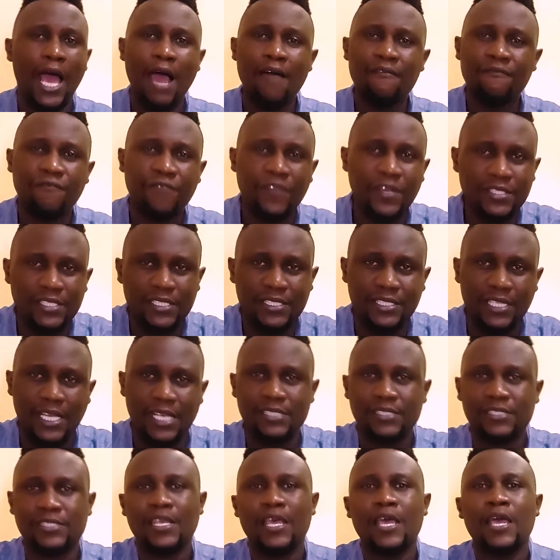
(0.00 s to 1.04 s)
have
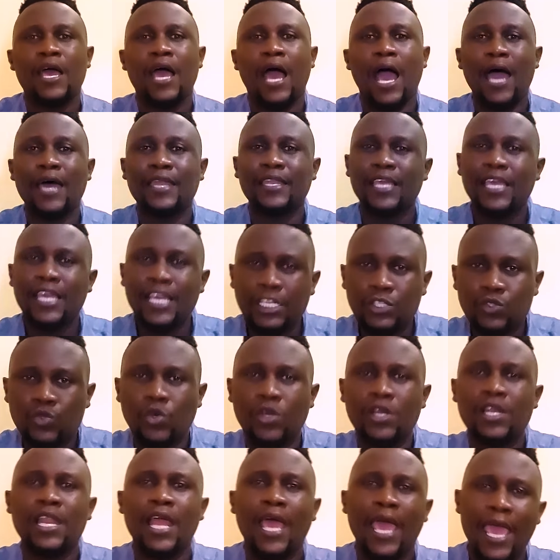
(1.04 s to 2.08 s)
visitors, and it
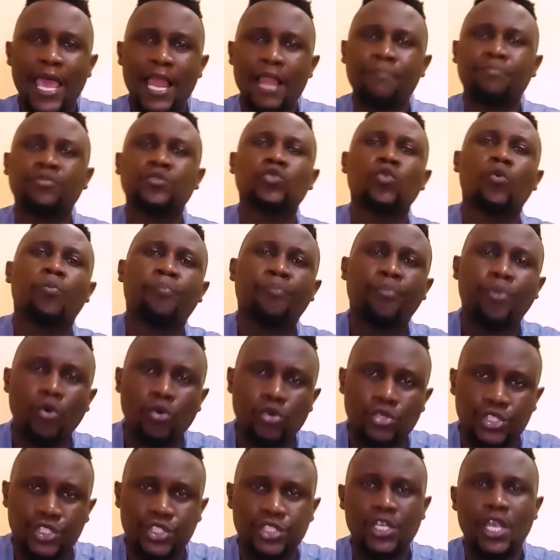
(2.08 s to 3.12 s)
will help to
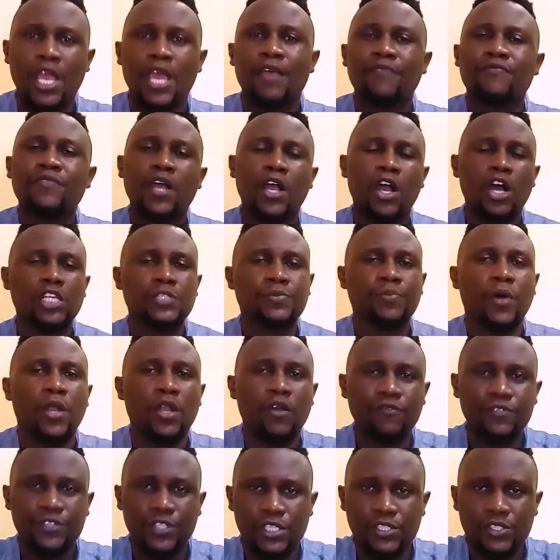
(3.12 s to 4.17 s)
push the
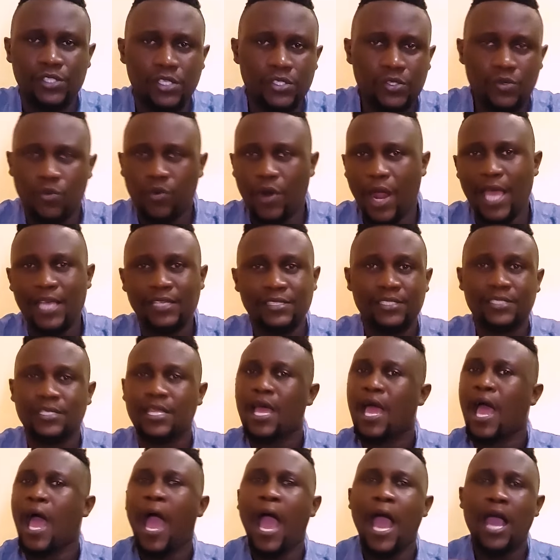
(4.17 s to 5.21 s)
gospel of Jesus
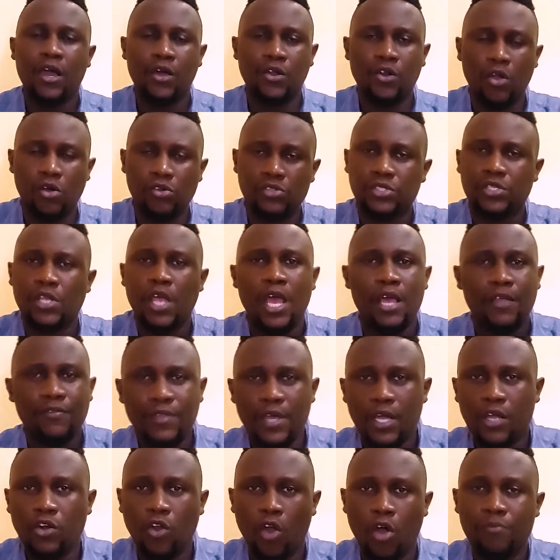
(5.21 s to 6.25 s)
Christ across
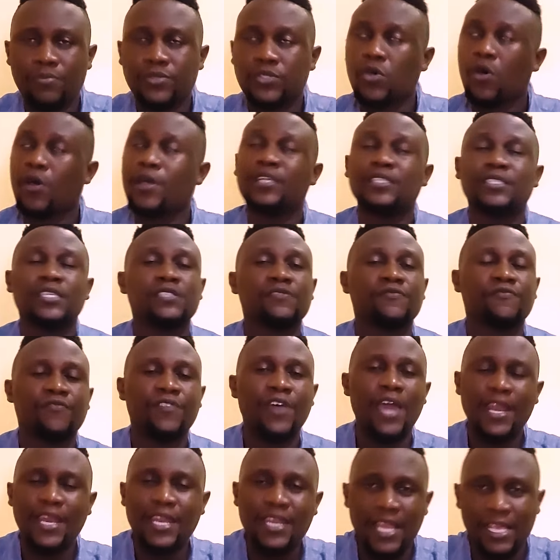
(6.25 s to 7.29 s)
the globe. So it is
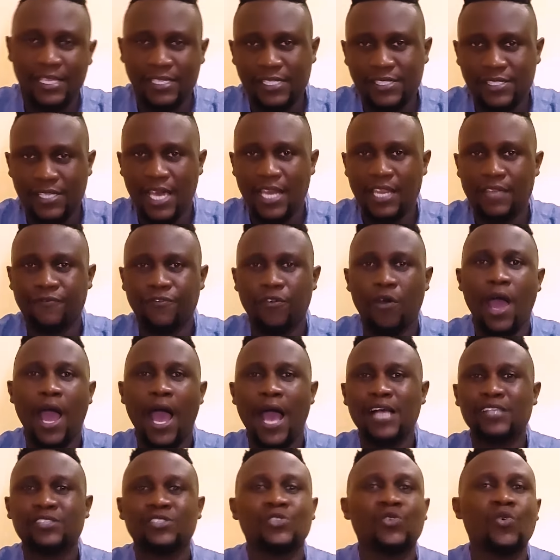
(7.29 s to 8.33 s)
very necessary for
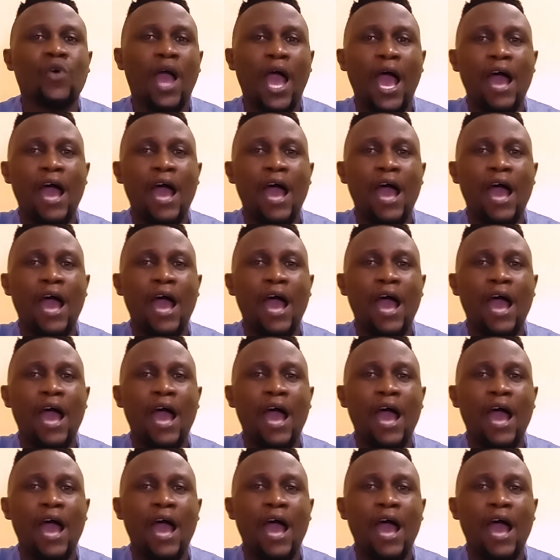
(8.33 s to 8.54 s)
us to